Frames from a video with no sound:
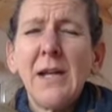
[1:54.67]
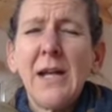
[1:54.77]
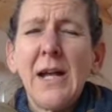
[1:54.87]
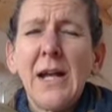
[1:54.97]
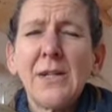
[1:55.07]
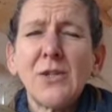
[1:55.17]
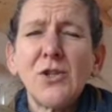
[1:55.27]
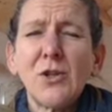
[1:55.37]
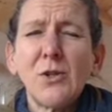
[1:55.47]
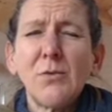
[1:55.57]
And as
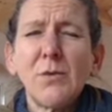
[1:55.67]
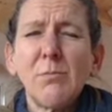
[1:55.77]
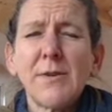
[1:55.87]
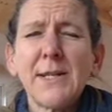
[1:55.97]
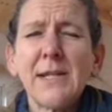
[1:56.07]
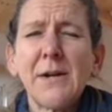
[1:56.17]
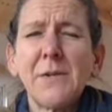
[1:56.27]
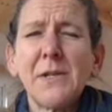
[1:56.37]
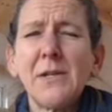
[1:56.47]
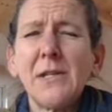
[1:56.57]
you press down
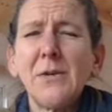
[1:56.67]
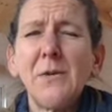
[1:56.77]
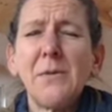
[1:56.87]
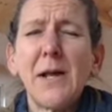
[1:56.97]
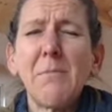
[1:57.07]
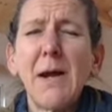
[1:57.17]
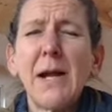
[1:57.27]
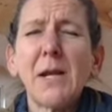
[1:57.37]
into that mat,